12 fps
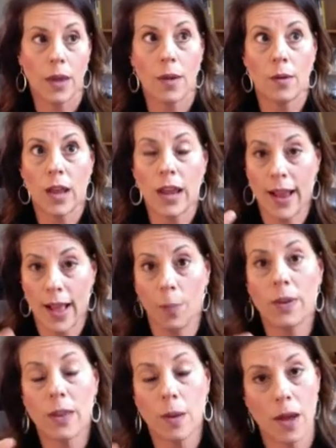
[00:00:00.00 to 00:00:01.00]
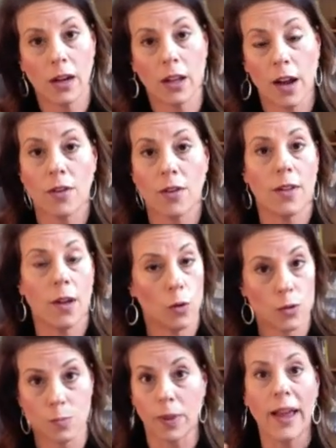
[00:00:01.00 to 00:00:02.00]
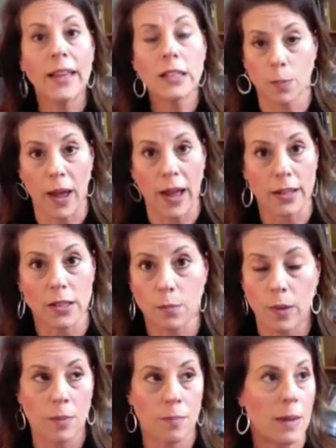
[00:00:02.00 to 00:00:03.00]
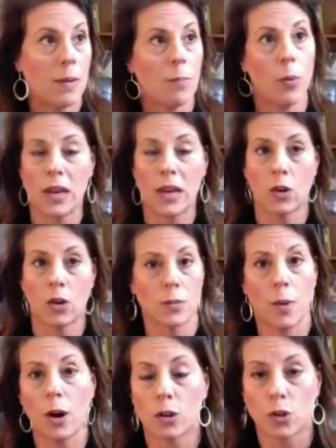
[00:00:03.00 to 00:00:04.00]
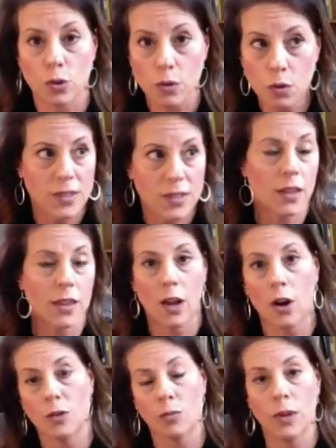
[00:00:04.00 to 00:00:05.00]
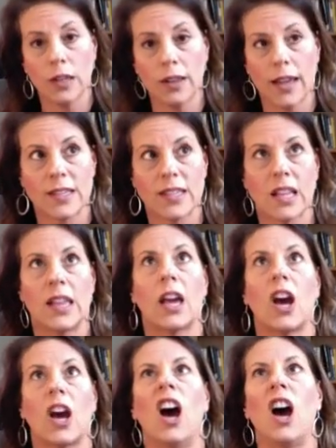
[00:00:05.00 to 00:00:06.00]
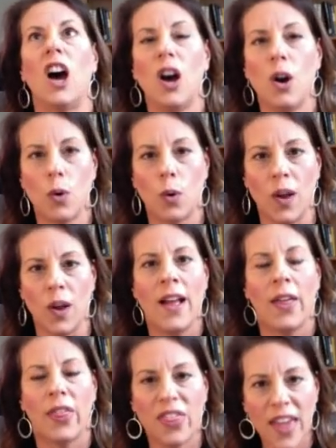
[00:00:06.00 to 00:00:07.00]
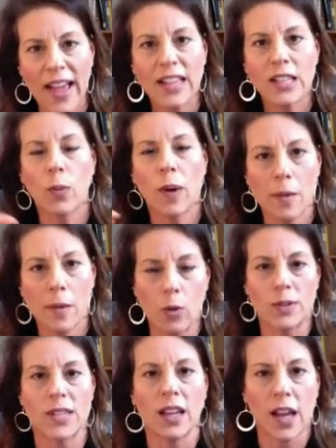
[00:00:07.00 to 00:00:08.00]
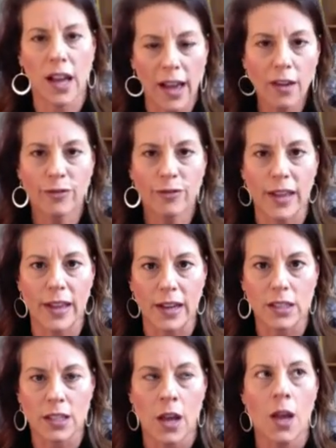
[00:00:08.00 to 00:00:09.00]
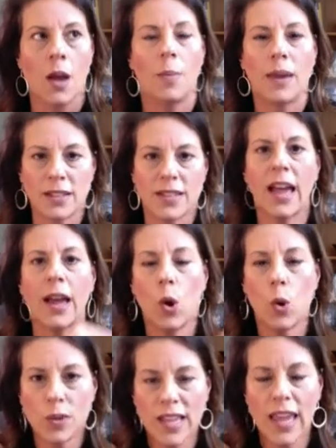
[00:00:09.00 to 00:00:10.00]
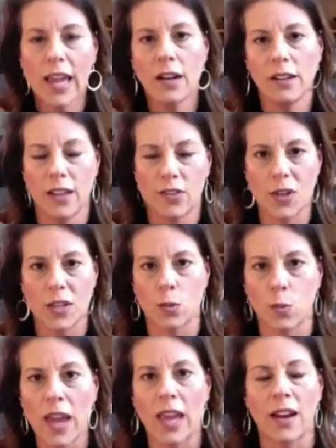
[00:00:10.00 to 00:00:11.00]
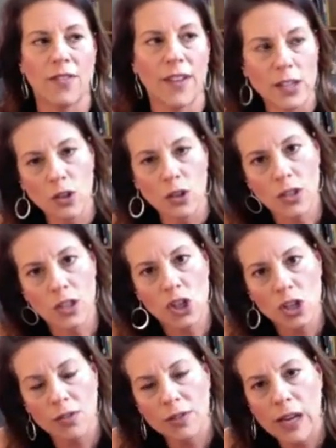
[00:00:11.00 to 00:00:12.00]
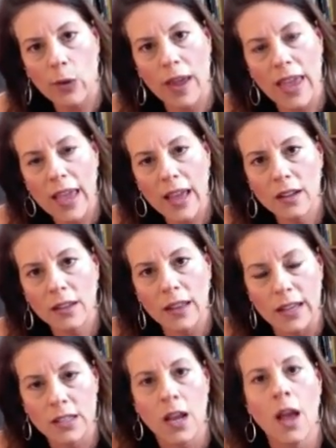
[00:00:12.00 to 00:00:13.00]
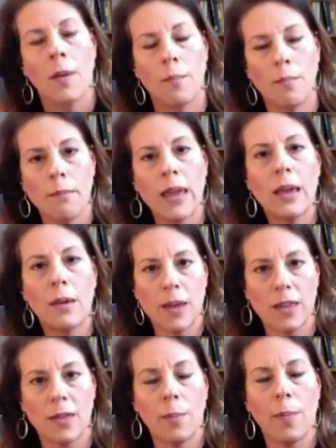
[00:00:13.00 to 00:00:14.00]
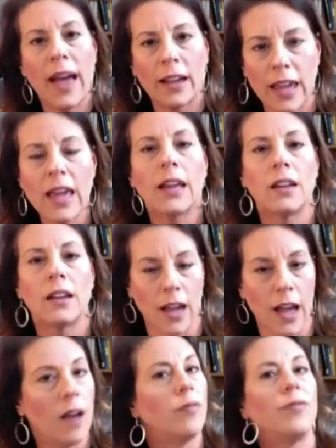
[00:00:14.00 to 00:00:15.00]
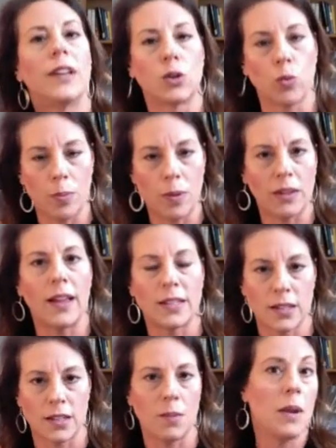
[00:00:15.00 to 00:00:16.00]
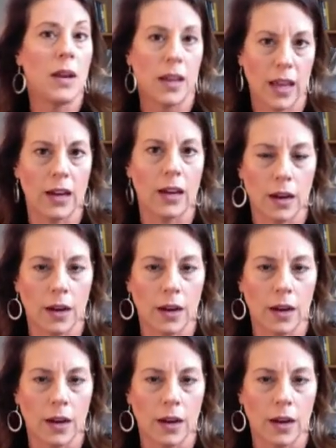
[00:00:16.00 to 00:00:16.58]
And helping them uncover those blind spots and maybe pointing out some hard truths that they aren't realizing, like, oh, that's why I'm always in conflict, because I always handle it this way. And if I start to shift how I handle it, maybe the back end, the conflict will be lessened and mitigated.